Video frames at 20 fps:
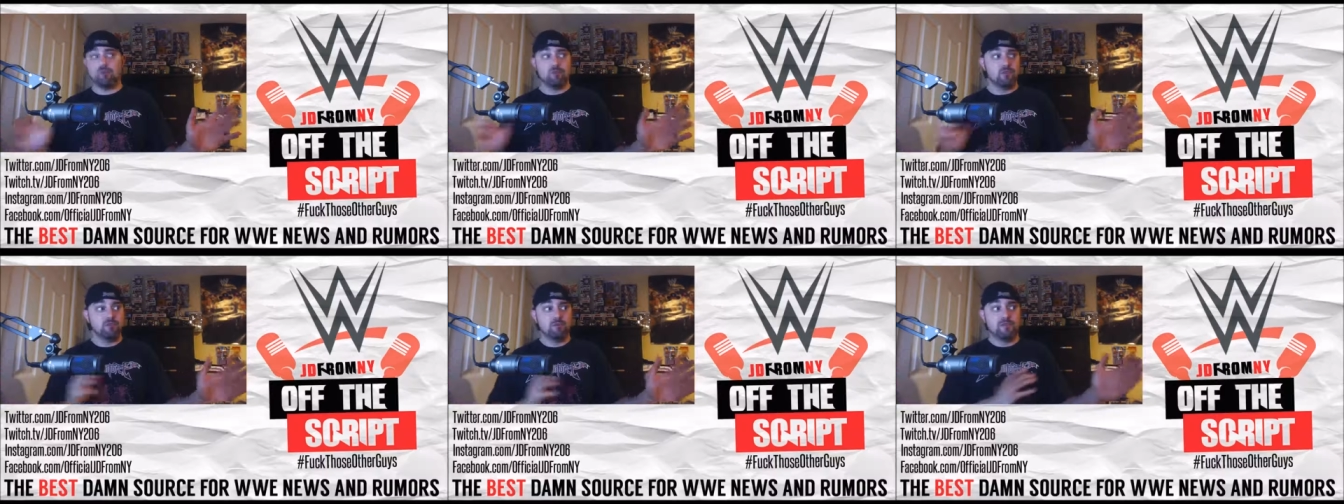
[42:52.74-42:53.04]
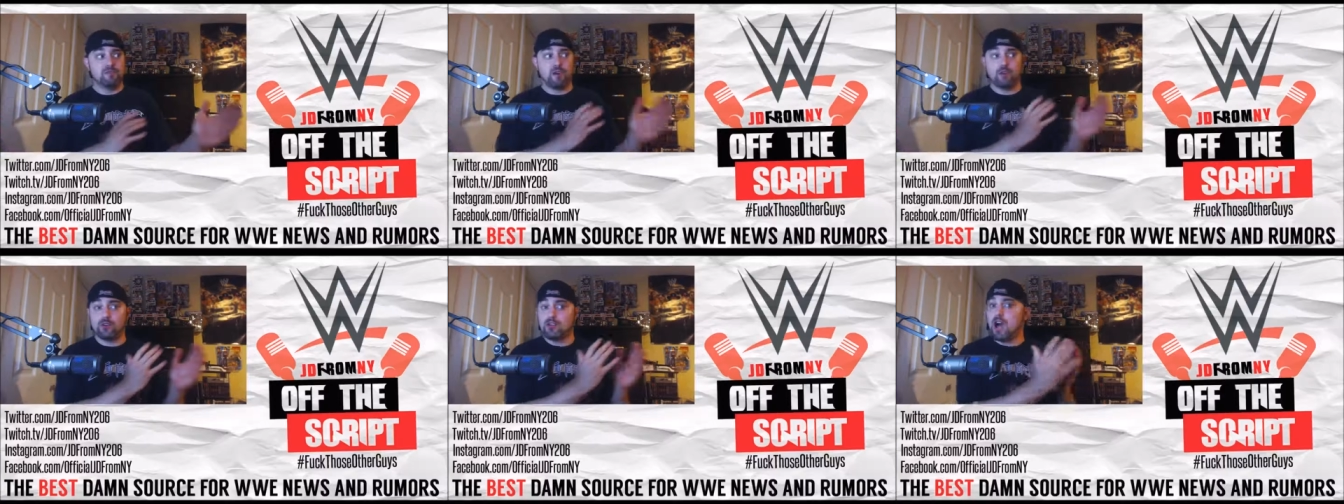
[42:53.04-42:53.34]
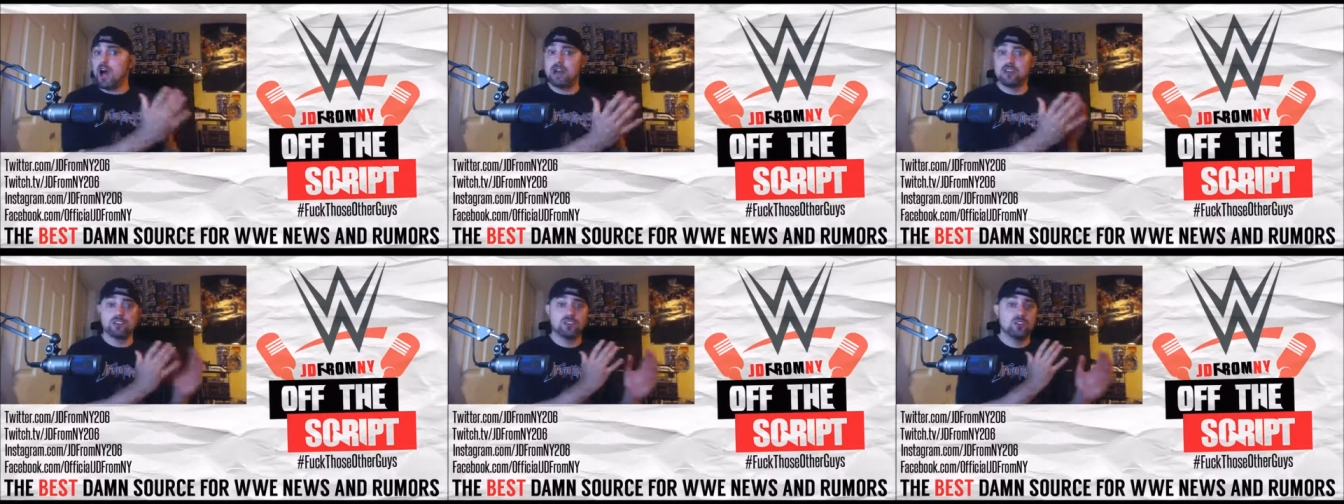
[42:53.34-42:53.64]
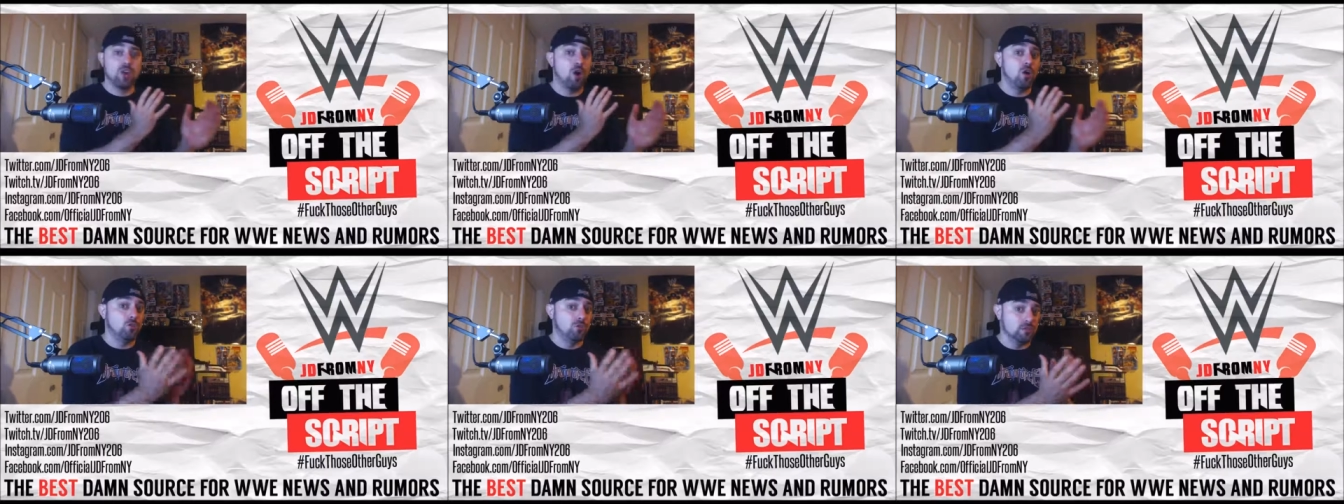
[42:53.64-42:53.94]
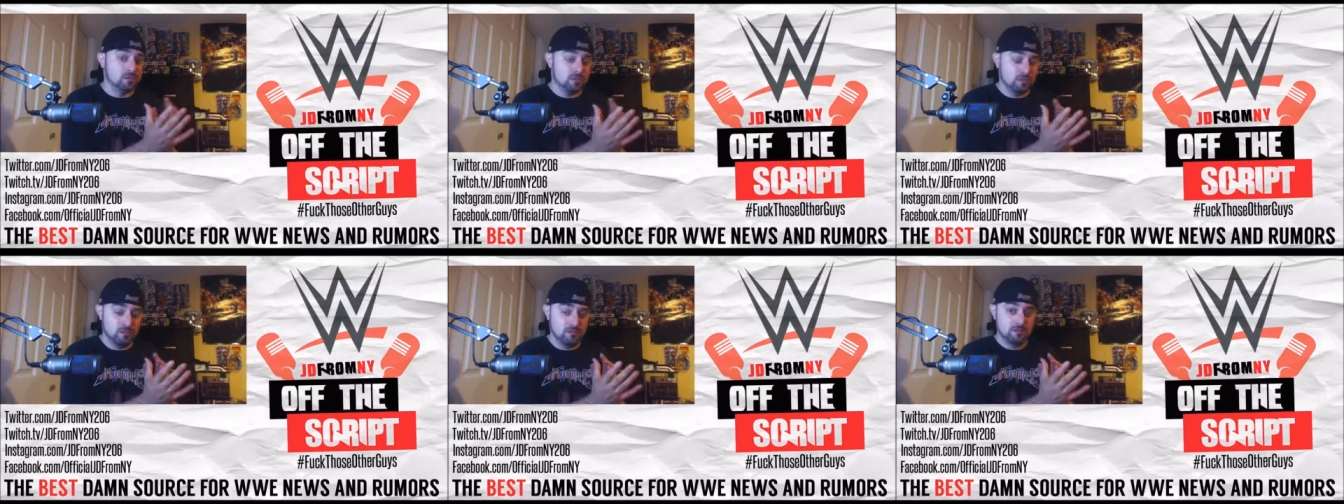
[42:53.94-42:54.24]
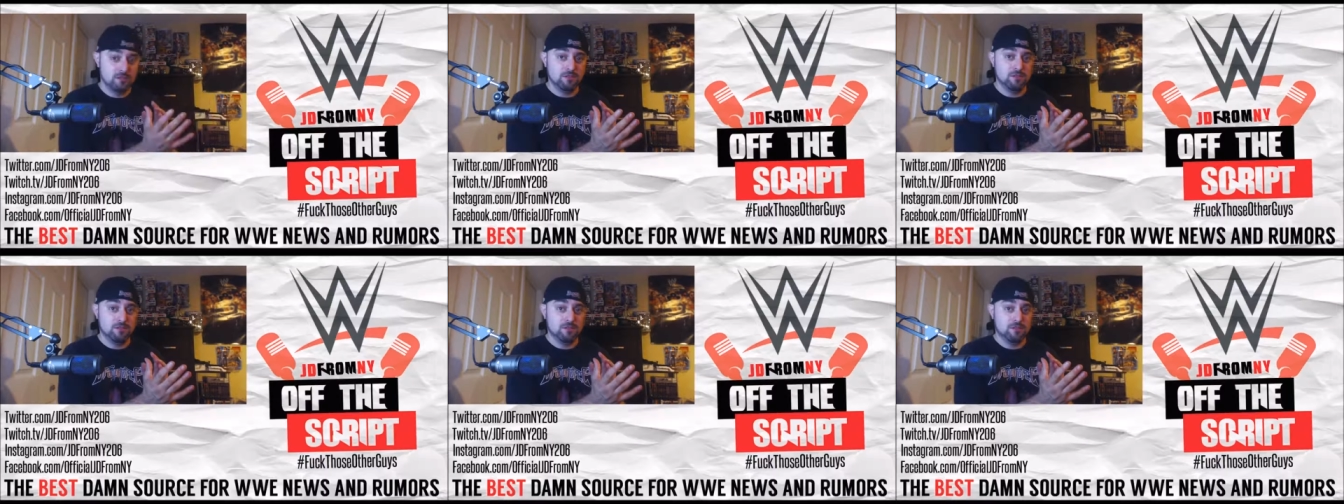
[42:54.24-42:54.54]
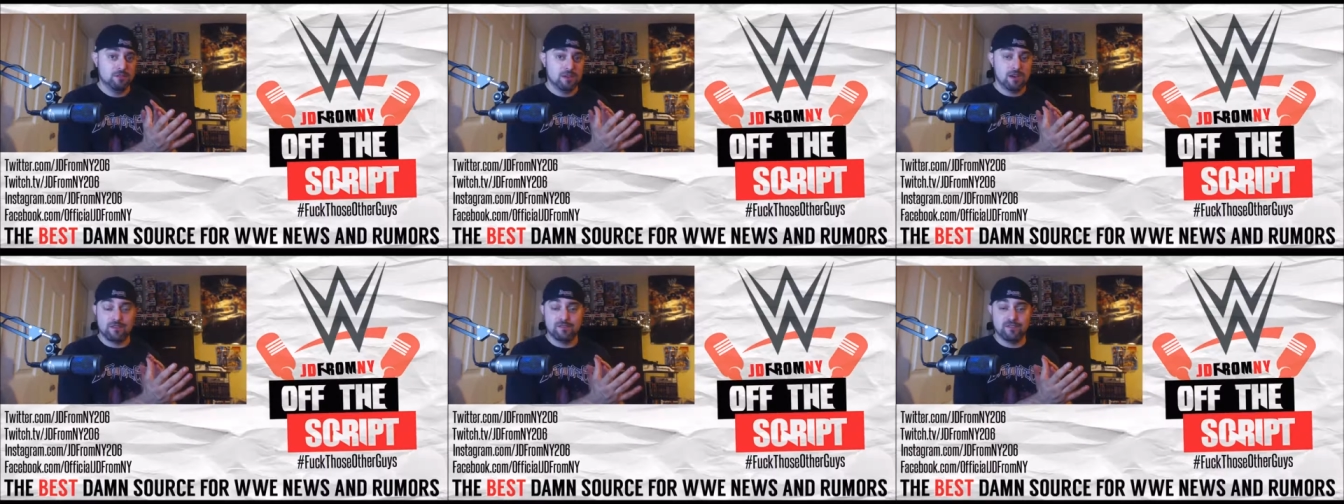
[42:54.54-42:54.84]
And we've been very hot and cold
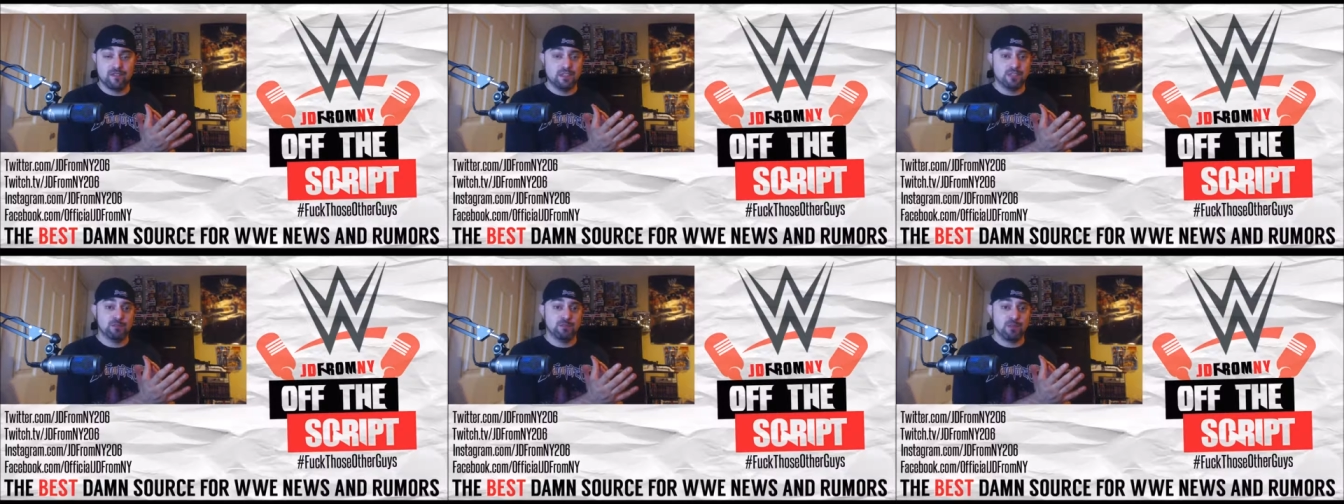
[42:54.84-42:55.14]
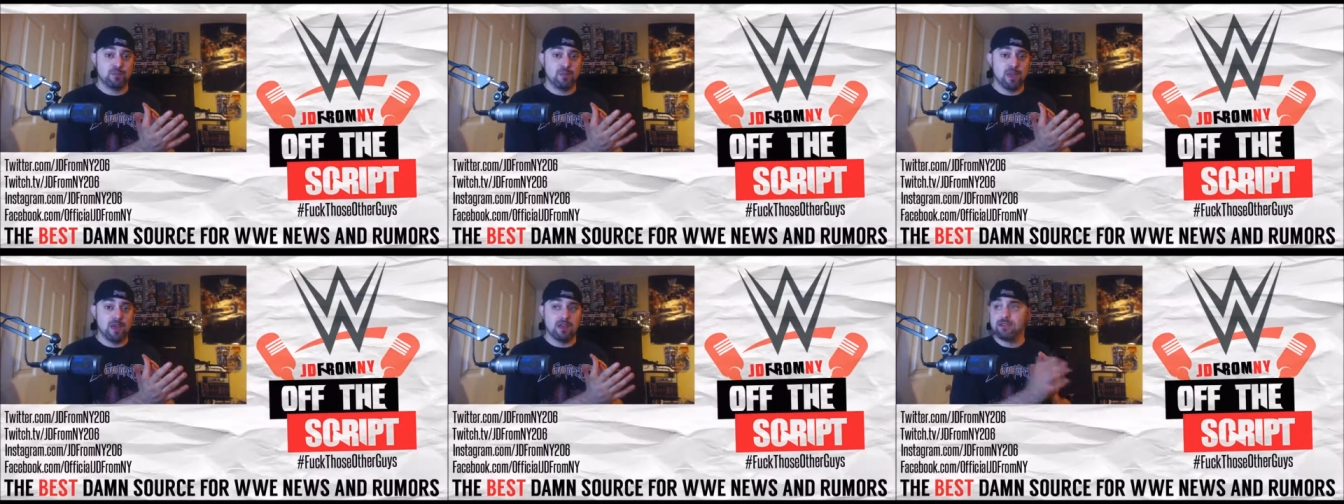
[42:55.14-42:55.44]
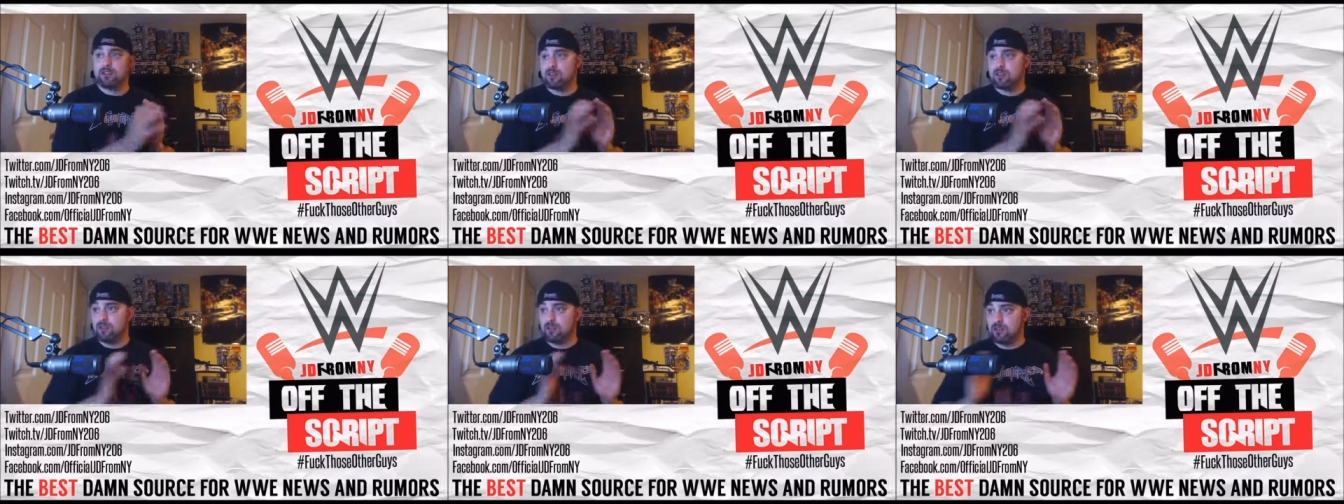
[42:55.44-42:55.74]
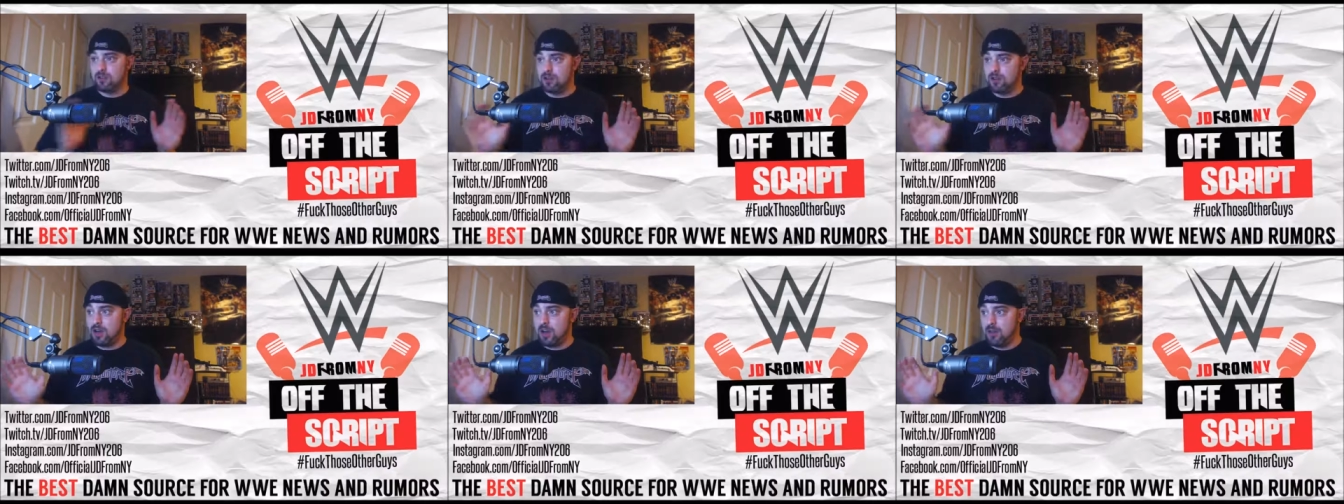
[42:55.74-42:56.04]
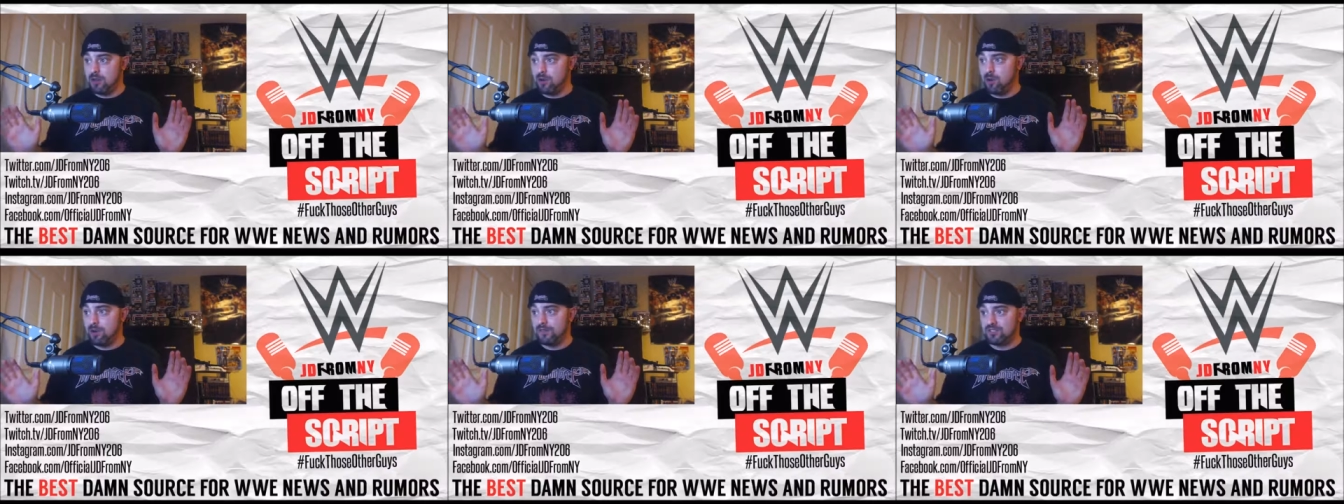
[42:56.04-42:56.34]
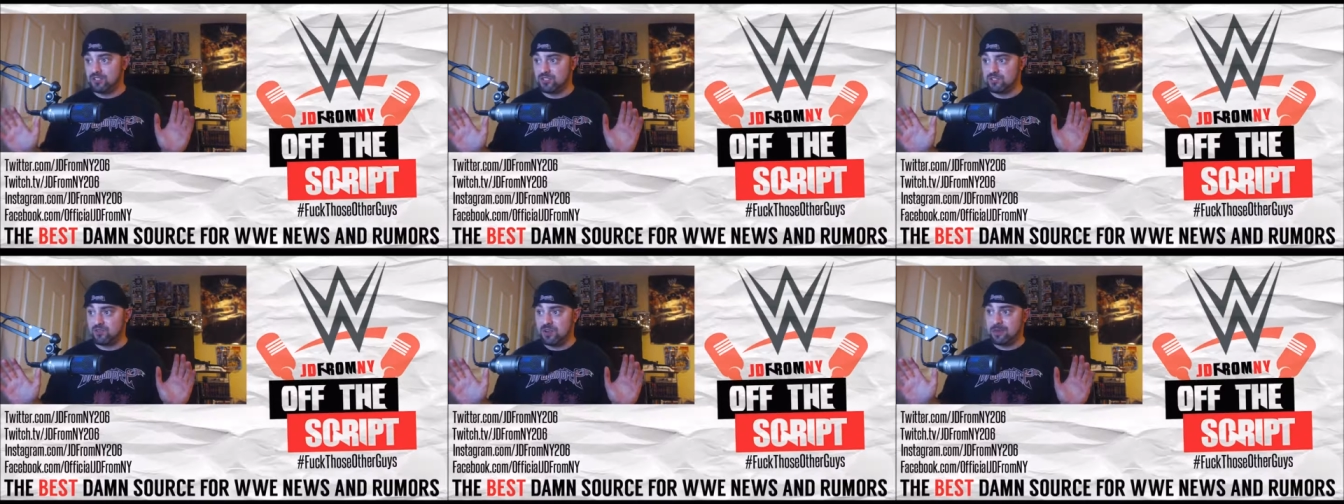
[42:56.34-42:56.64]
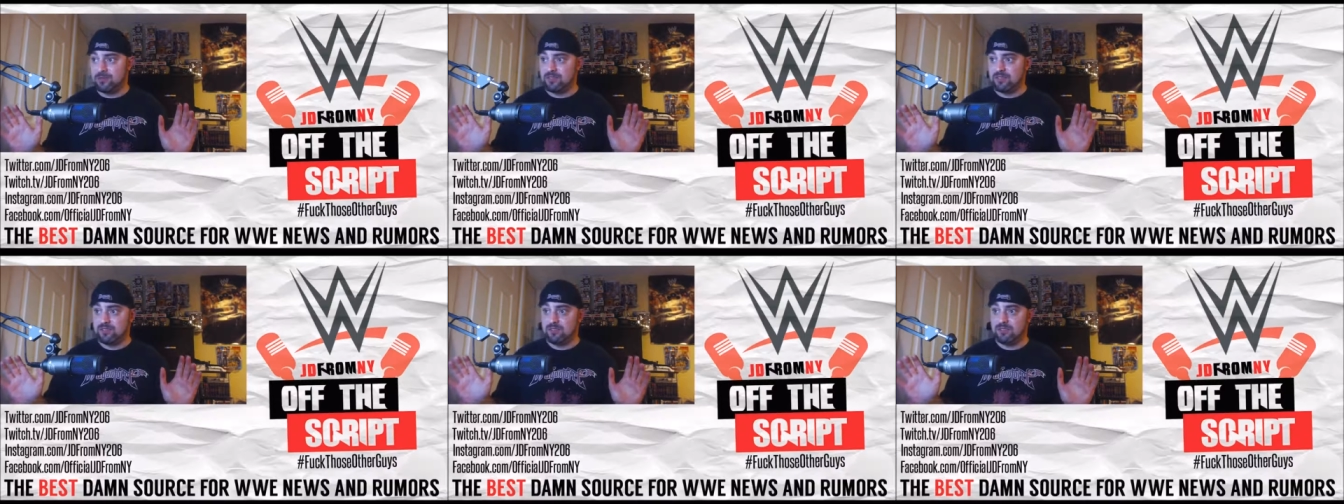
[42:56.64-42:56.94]
on Vince McMahon uh, off the
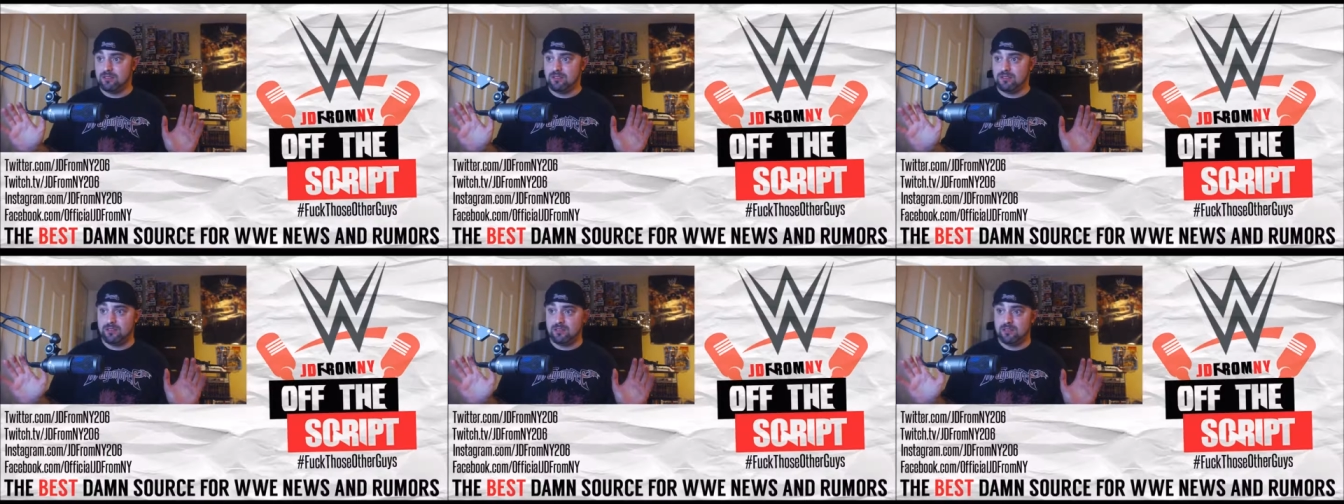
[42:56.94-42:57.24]
script.